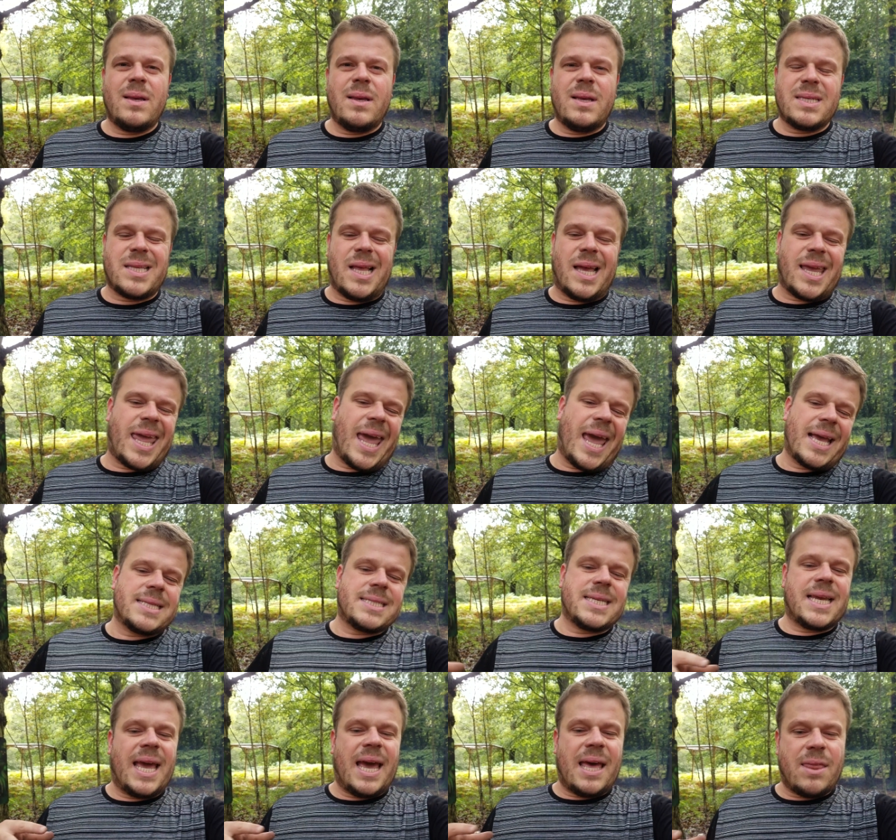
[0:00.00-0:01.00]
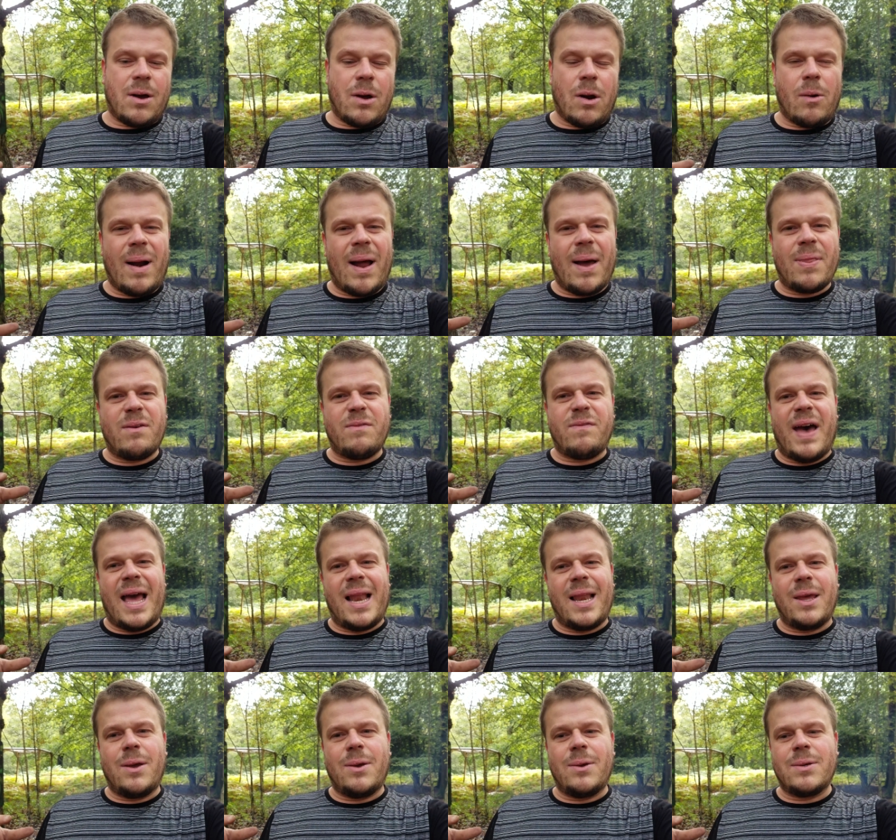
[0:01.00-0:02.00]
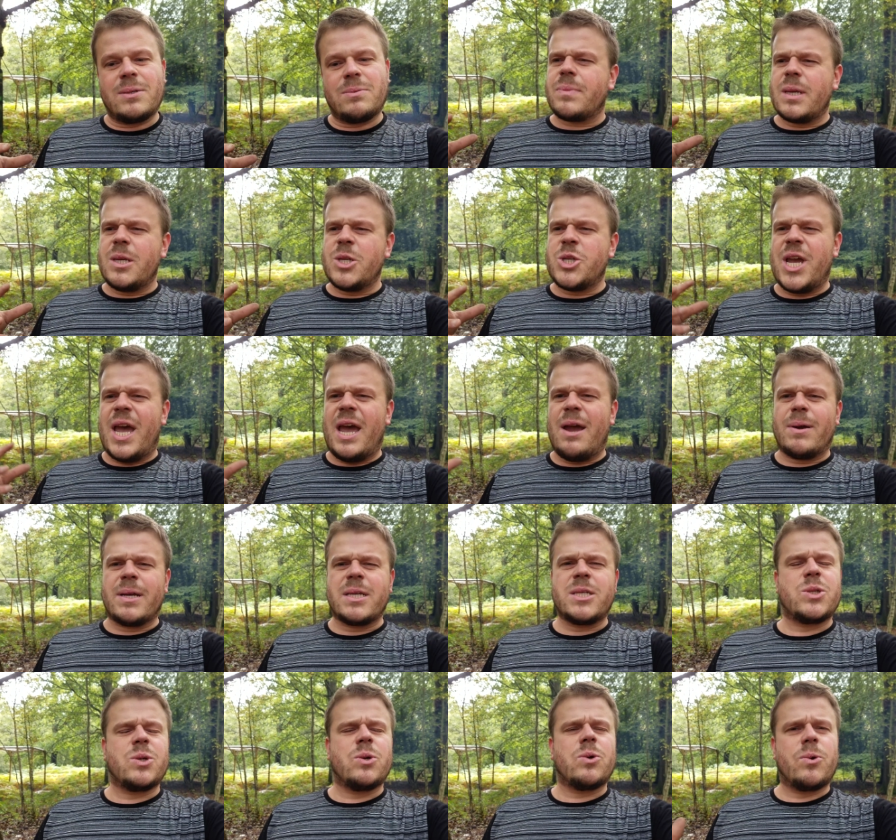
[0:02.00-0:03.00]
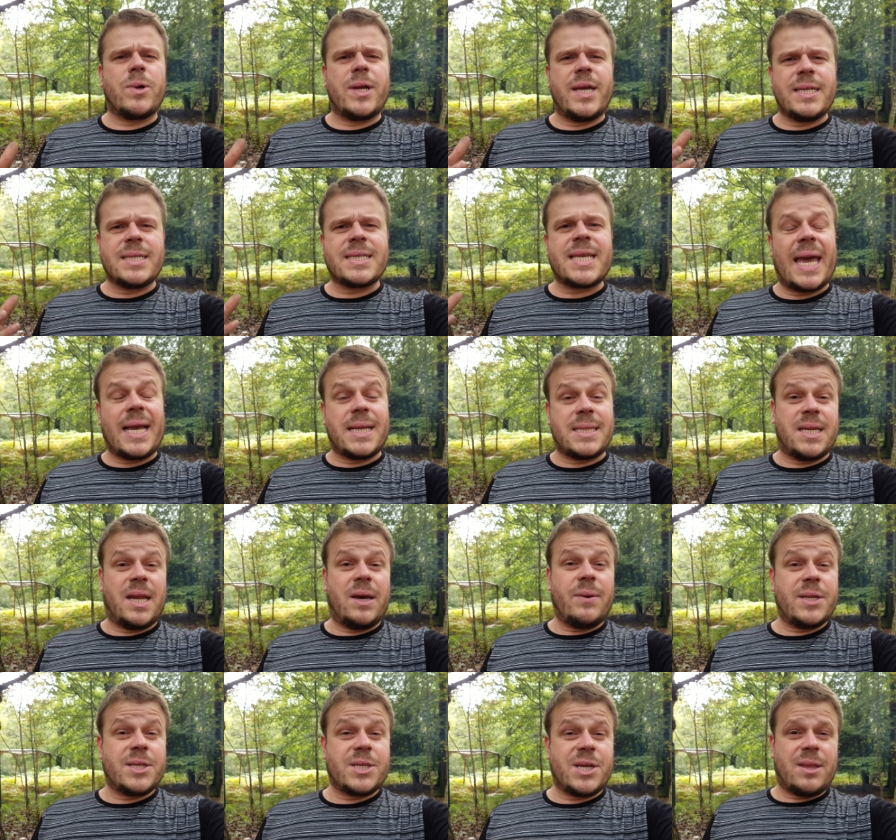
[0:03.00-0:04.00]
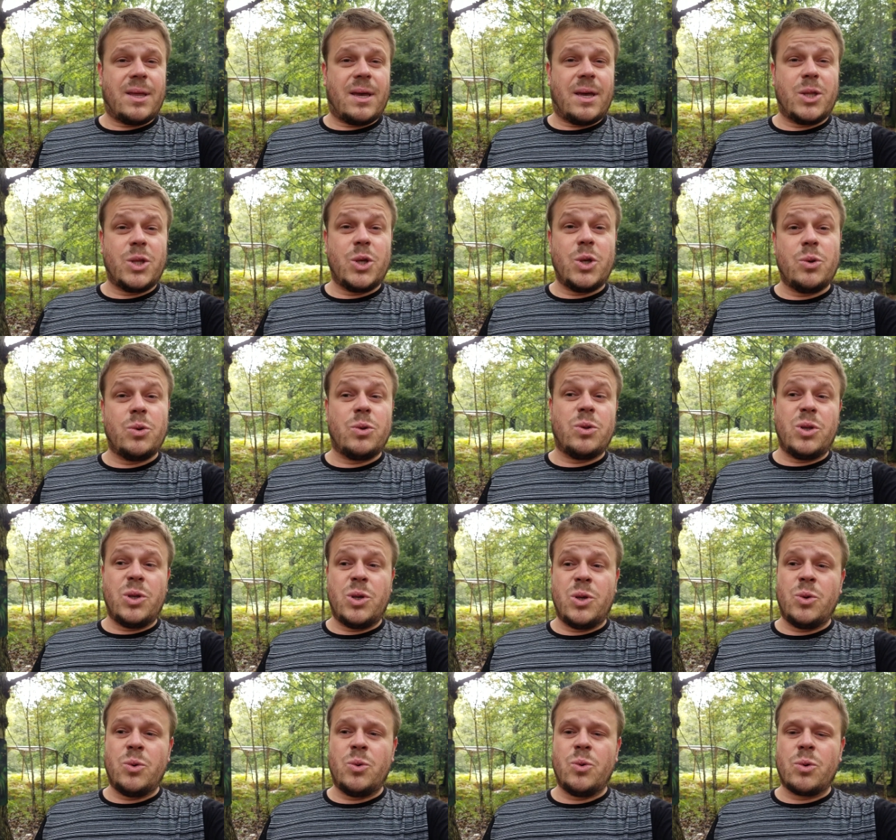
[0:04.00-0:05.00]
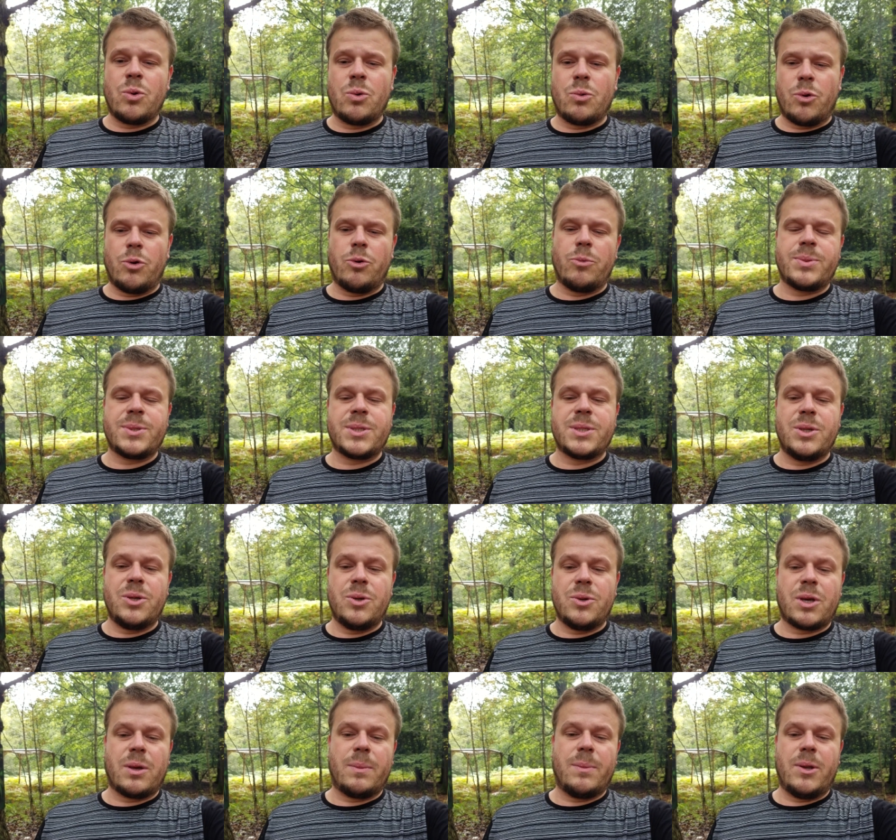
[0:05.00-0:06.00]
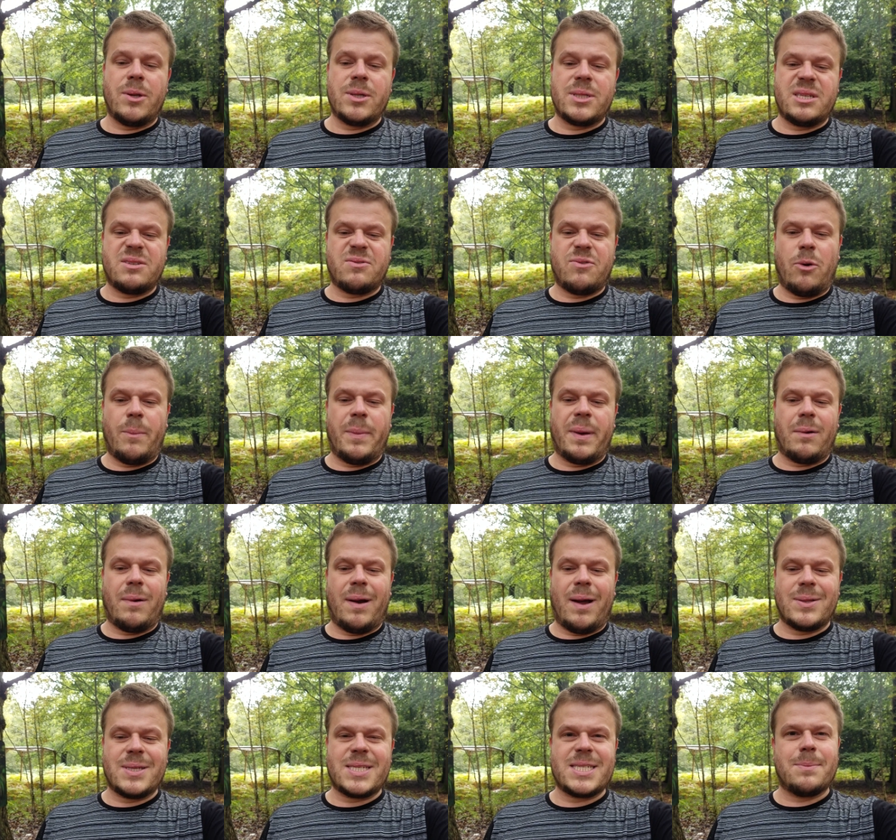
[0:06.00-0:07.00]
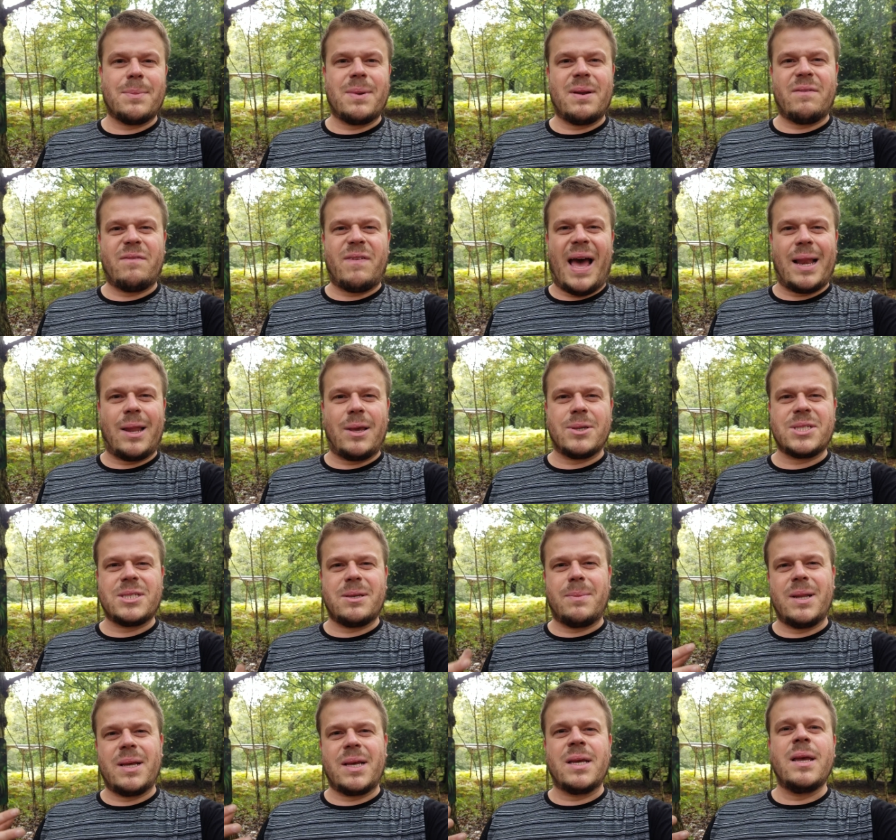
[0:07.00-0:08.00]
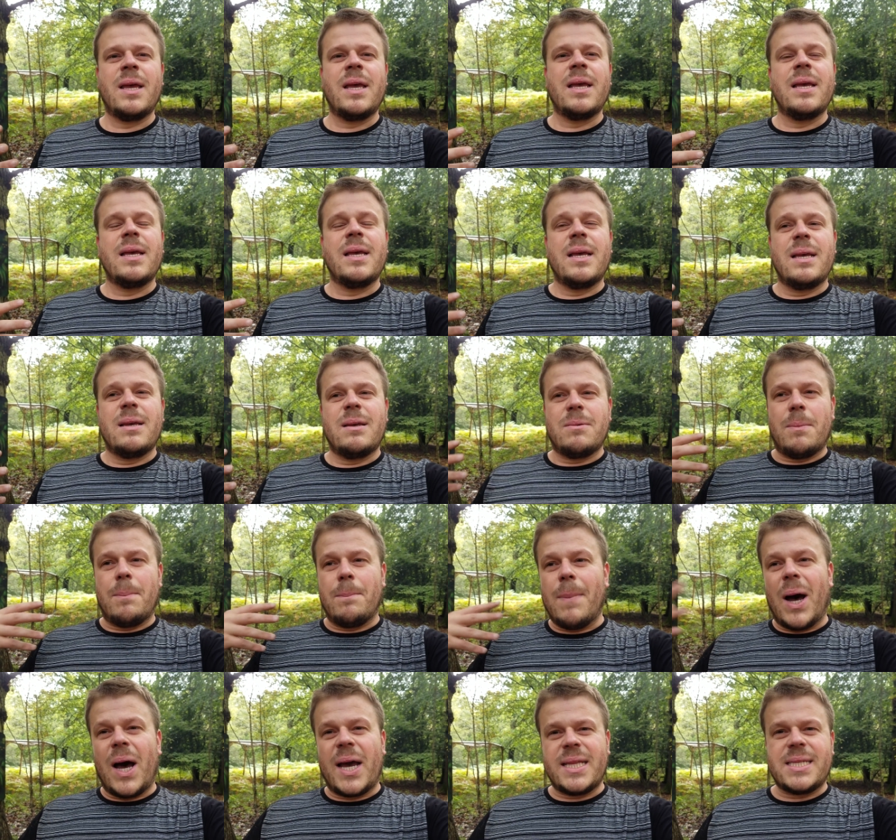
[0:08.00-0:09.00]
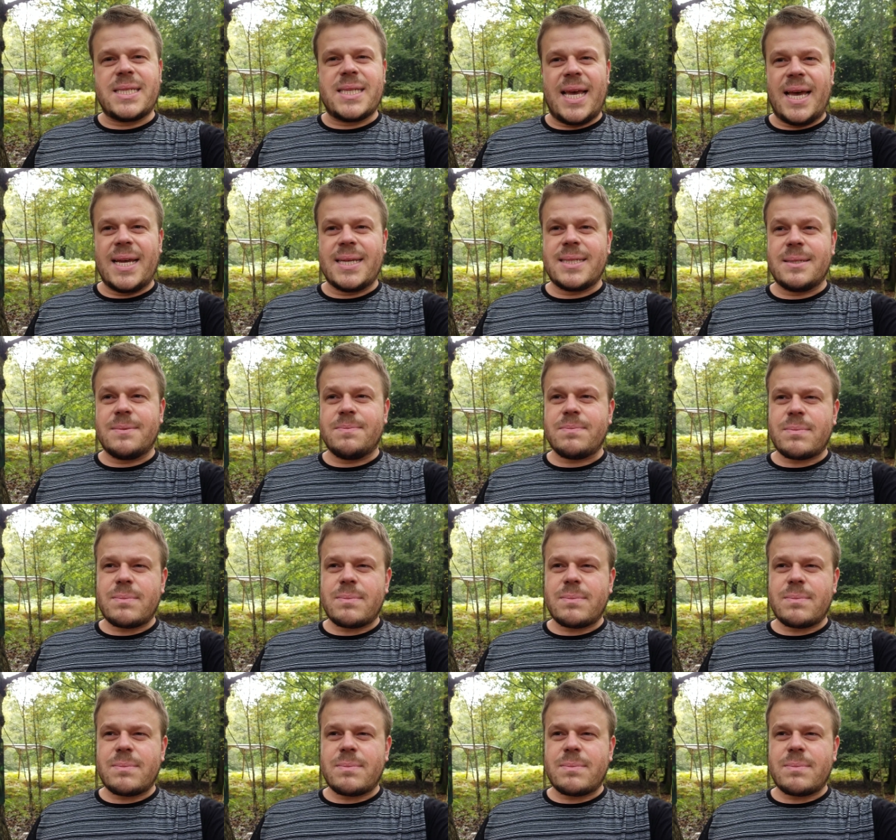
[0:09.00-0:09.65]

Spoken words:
It's like getting together around the values, sharing stories, getting to know each other, new groups, new communities forming around similar values, similar mindsets